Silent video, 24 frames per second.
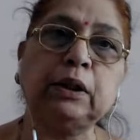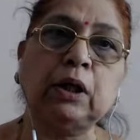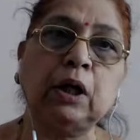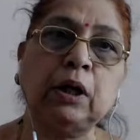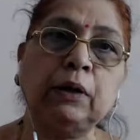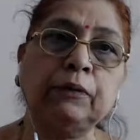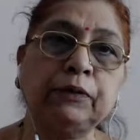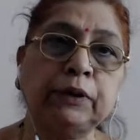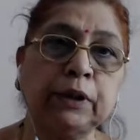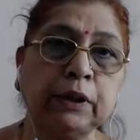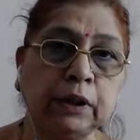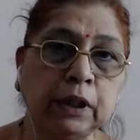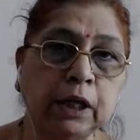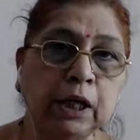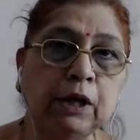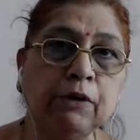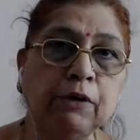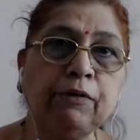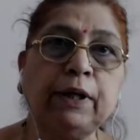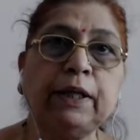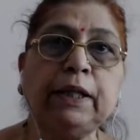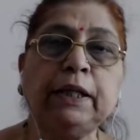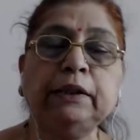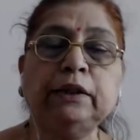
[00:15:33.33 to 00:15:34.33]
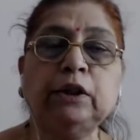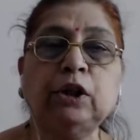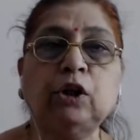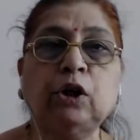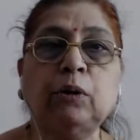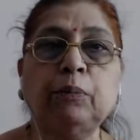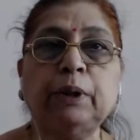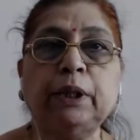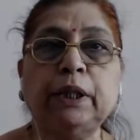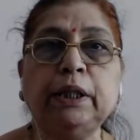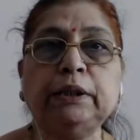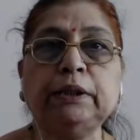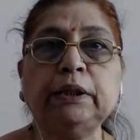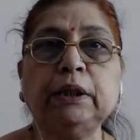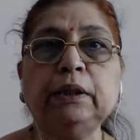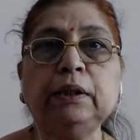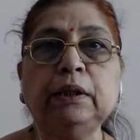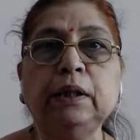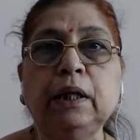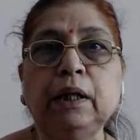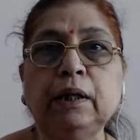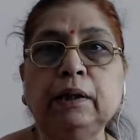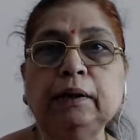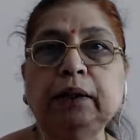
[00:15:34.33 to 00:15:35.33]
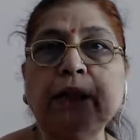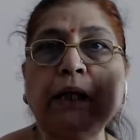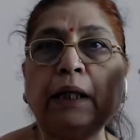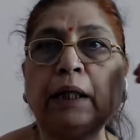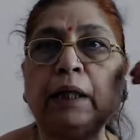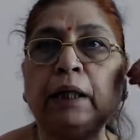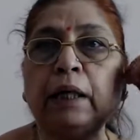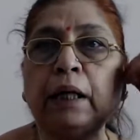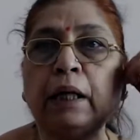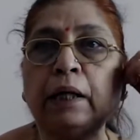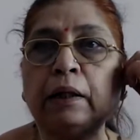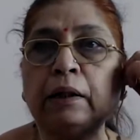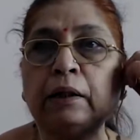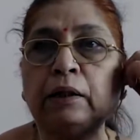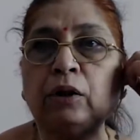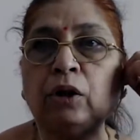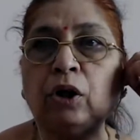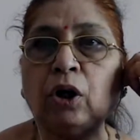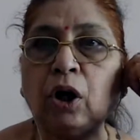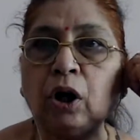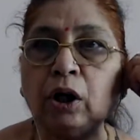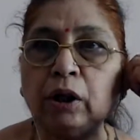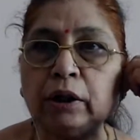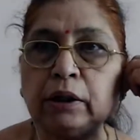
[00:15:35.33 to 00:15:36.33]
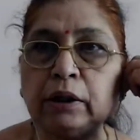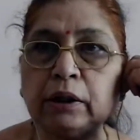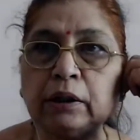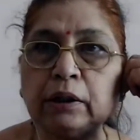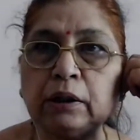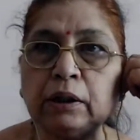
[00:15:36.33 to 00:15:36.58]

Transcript: after filing the nomination, they are not